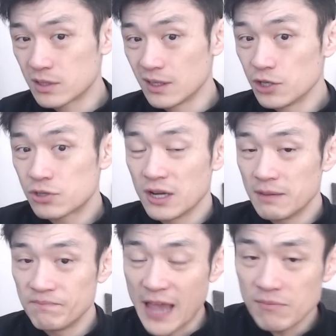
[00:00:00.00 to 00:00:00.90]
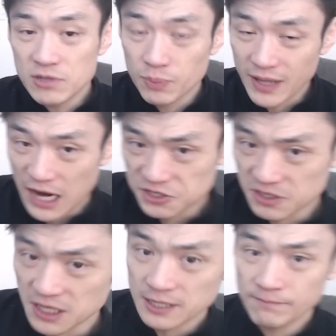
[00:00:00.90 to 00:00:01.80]
literally named to play
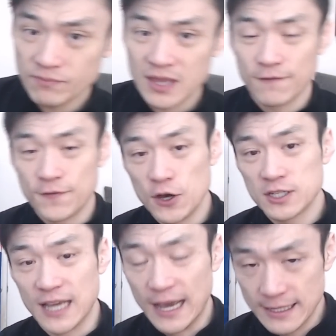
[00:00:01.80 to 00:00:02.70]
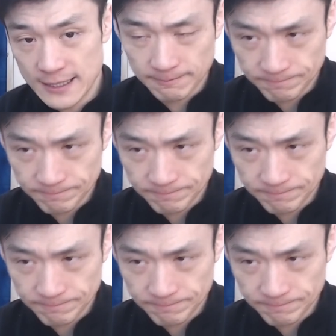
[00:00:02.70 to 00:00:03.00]
Argentina in the first test